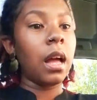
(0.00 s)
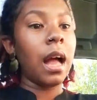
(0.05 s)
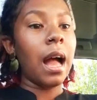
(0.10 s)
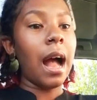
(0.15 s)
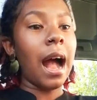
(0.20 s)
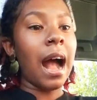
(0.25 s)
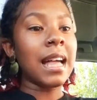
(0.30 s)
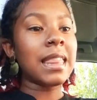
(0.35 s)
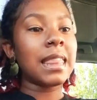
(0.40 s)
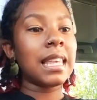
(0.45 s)

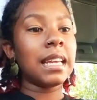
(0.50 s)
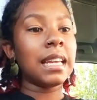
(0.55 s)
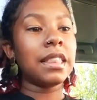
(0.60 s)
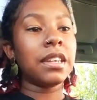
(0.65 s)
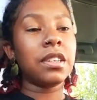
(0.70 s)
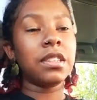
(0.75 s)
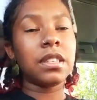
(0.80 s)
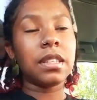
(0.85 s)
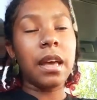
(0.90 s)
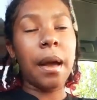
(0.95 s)
I think
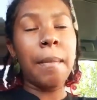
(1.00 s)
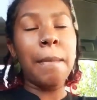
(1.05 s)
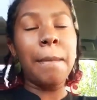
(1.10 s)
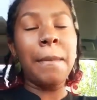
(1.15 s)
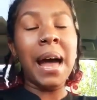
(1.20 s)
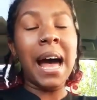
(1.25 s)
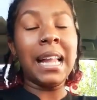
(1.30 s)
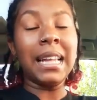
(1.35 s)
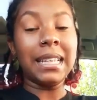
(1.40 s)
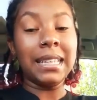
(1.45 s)
there's a
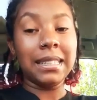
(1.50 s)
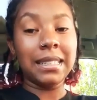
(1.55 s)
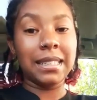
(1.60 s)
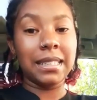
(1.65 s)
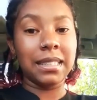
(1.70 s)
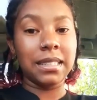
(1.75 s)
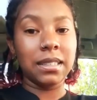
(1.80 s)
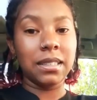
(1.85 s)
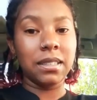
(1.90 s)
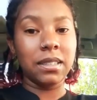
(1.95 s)

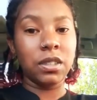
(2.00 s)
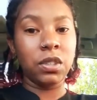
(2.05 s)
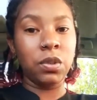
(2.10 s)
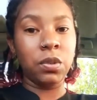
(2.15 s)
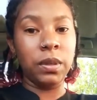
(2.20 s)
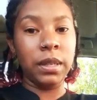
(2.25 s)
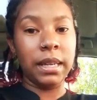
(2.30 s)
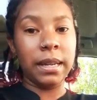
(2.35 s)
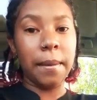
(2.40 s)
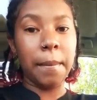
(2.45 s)
balance. You
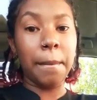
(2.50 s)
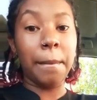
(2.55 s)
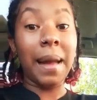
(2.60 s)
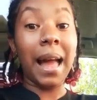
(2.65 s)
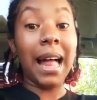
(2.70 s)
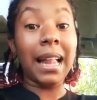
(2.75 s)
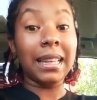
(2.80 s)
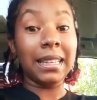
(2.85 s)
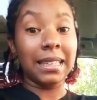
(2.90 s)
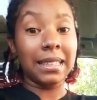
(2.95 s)
need a
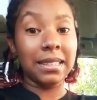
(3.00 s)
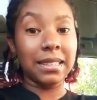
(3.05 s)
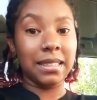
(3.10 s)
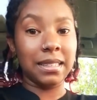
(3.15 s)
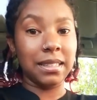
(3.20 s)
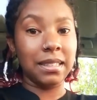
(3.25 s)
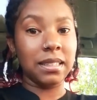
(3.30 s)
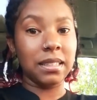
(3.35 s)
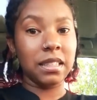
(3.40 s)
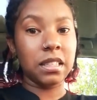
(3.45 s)

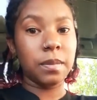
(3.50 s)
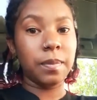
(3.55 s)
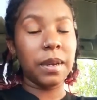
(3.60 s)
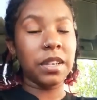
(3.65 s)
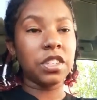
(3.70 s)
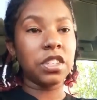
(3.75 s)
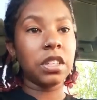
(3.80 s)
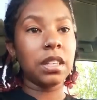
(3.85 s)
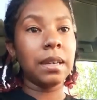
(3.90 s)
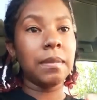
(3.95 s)
balance,
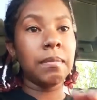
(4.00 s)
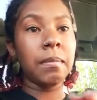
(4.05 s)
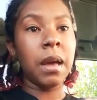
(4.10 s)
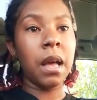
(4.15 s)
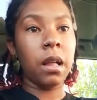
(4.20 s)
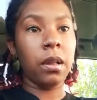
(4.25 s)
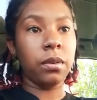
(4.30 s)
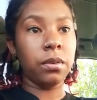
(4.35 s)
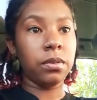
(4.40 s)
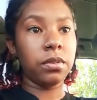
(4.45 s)
especially
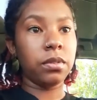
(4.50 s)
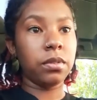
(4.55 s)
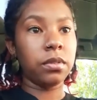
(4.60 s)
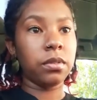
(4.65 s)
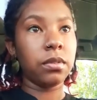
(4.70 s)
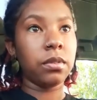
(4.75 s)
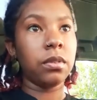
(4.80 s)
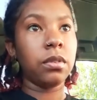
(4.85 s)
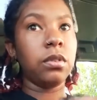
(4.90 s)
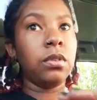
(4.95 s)
males.
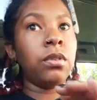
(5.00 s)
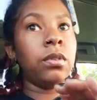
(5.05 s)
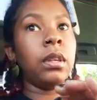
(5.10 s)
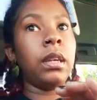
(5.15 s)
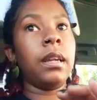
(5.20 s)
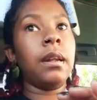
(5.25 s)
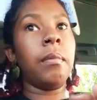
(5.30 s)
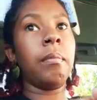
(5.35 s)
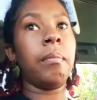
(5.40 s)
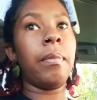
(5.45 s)
You
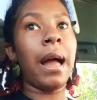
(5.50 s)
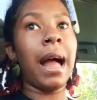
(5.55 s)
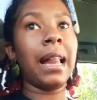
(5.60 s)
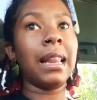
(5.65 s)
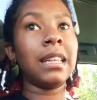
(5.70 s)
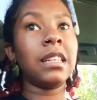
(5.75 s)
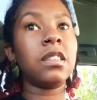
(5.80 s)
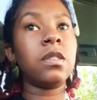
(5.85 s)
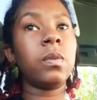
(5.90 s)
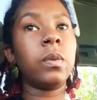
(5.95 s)
need a
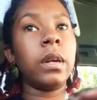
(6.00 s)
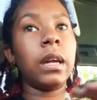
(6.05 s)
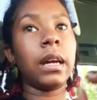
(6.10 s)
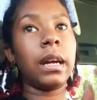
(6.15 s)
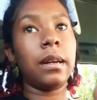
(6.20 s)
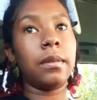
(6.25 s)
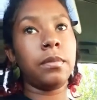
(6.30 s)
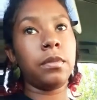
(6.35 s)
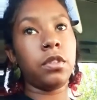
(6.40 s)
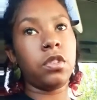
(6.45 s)
balance when it
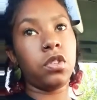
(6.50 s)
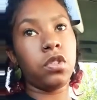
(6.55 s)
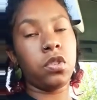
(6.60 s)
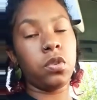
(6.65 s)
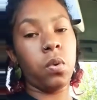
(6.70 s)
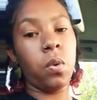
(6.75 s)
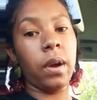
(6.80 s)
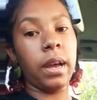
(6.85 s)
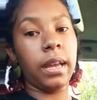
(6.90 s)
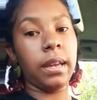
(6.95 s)
comes to
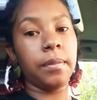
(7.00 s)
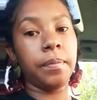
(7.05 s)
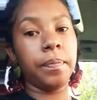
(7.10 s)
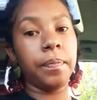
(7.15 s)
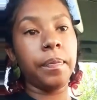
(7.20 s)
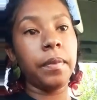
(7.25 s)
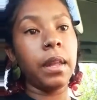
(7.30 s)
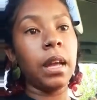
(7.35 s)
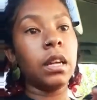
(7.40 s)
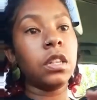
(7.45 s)
soy.
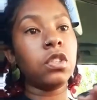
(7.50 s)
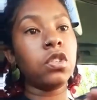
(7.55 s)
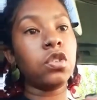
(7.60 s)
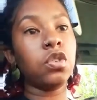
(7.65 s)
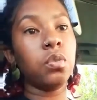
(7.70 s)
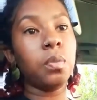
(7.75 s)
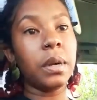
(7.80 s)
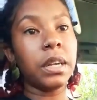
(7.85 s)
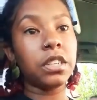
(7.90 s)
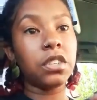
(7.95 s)

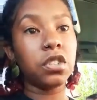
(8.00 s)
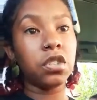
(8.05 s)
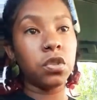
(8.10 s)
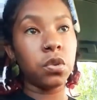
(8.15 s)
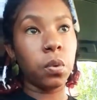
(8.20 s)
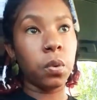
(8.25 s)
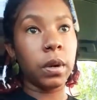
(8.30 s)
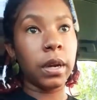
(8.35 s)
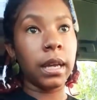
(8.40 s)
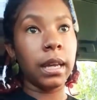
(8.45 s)
Too much
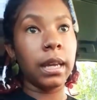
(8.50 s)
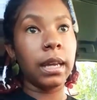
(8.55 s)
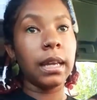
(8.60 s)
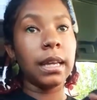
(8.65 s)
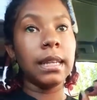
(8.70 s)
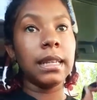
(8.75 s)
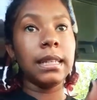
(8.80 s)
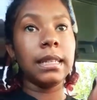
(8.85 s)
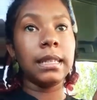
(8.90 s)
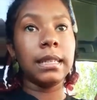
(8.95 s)
soy,
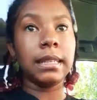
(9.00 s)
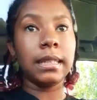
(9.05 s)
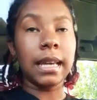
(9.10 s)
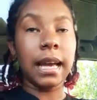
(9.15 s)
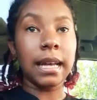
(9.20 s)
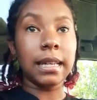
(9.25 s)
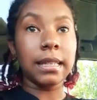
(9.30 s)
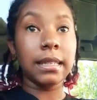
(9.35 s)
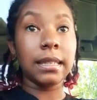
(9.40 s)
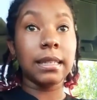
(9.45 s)

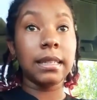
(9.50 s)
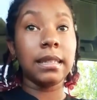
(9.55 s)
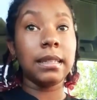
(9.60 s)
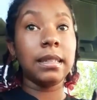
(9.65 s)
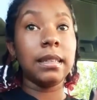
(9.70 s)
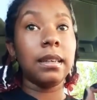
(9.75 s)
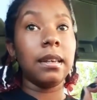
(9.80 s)
yes.